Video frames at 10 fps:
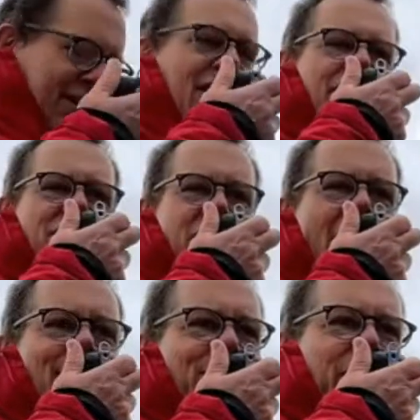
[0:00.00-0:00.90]
Good on you,
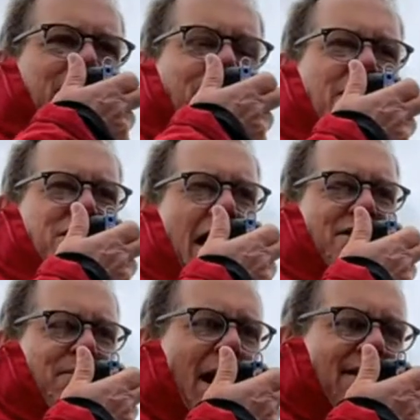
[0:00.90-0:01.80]
champ. Really
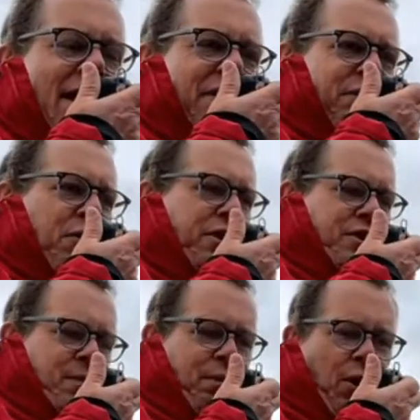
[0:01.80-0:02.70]
appreciate you, man. Thanks for all your
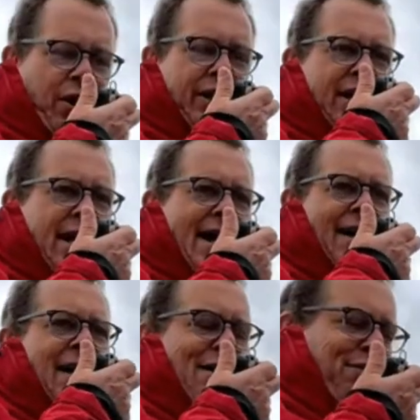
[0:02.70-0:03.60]
support and
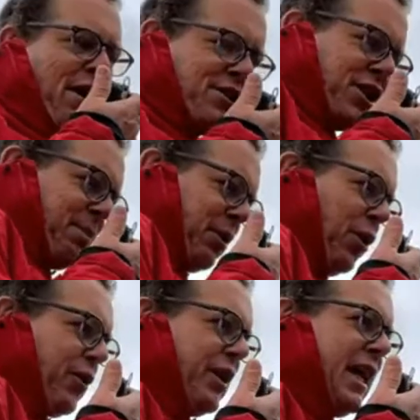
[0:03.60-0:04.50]
friendship and
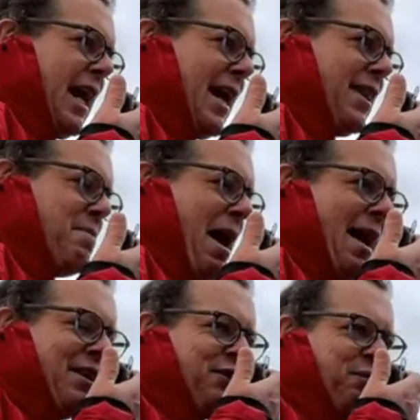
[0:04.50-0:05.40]
all the
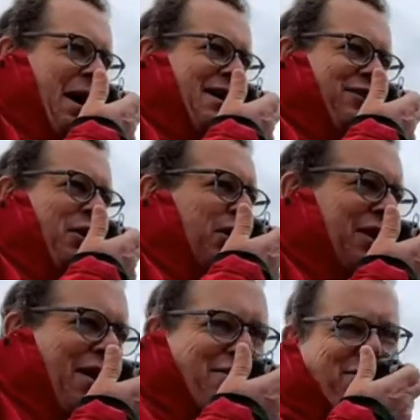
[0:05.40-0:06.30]
madness, mate. It's all a
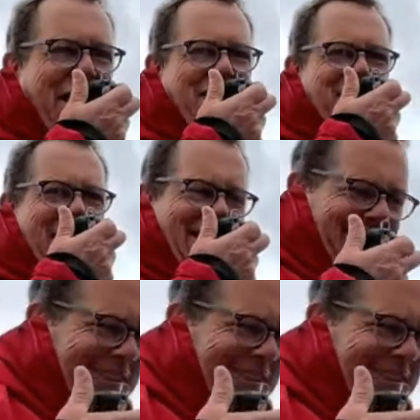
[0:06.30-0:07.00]
lot of fun, right?